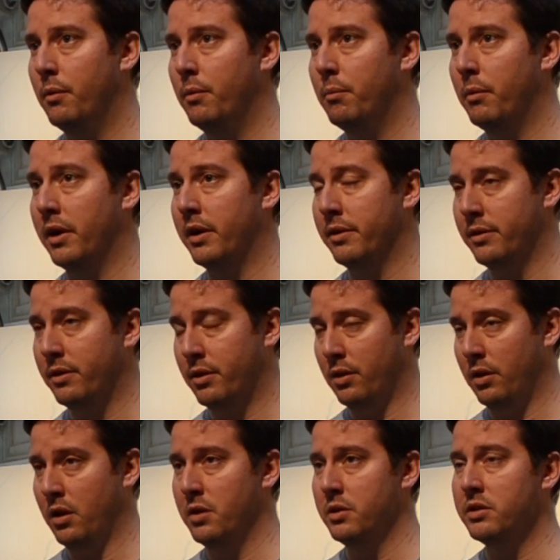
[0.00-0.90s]
my
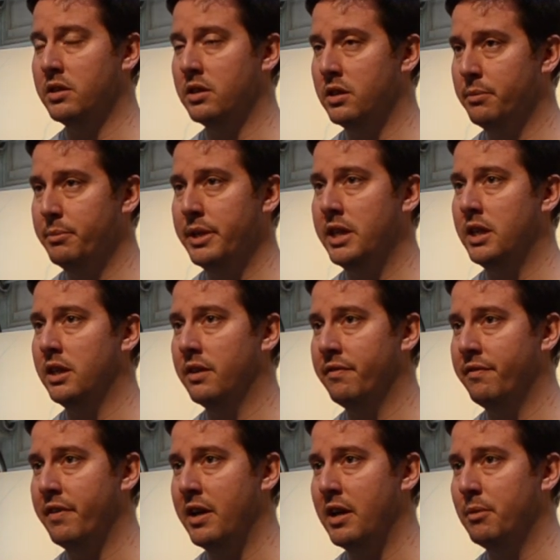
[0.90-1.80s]
close and immediate
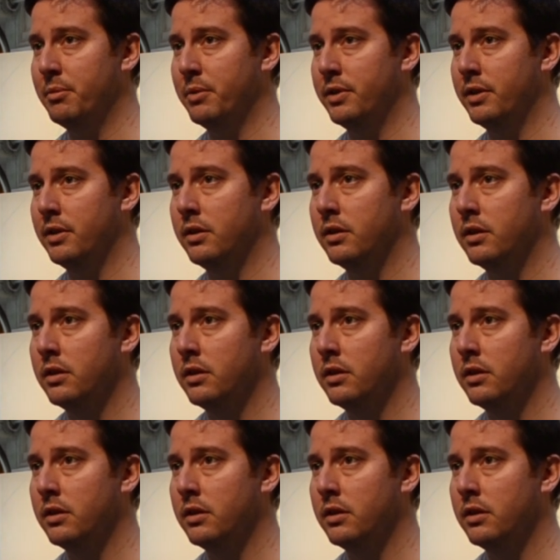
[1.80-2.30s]
family,